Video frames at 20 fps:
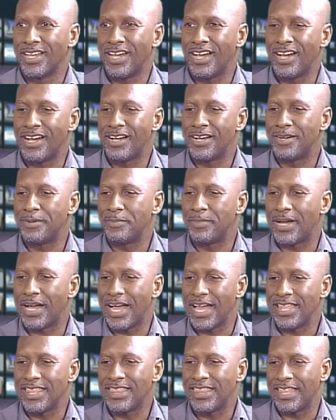Um,
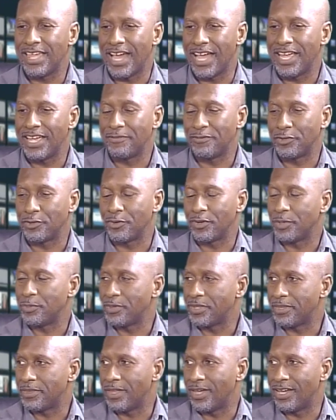I, I have to agree
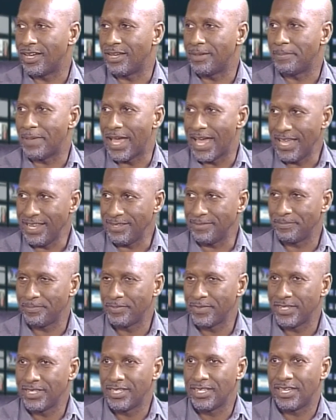with uh, Pat.
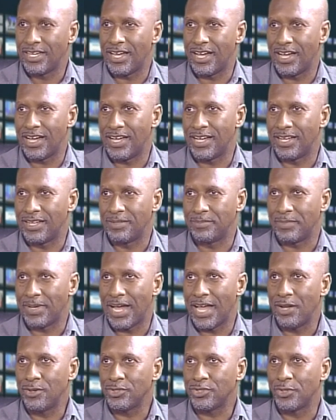Um,
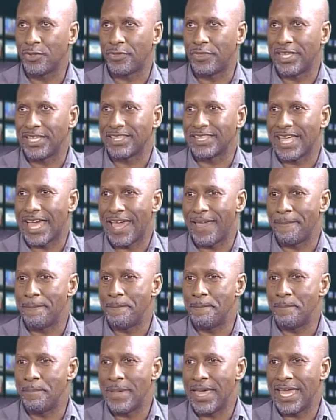I also think that
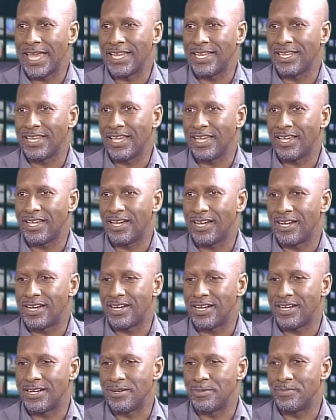men
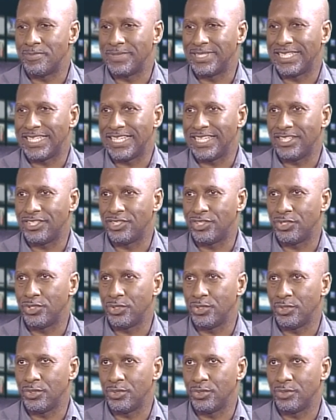um, need
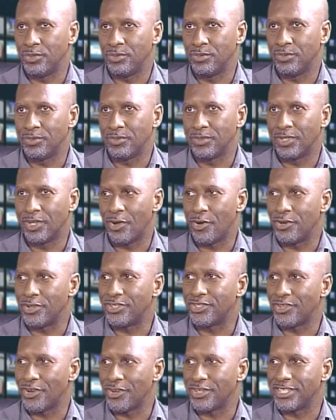to
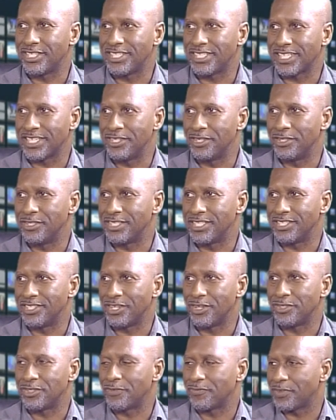learn certain skills in
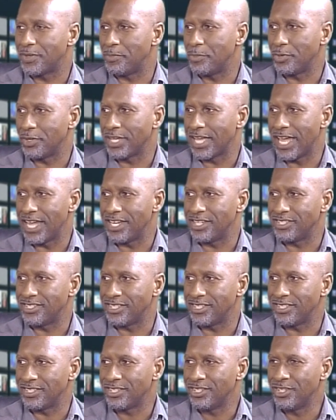terms of
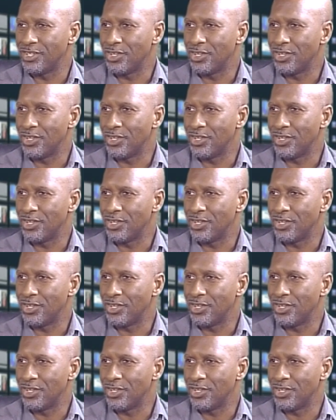communication.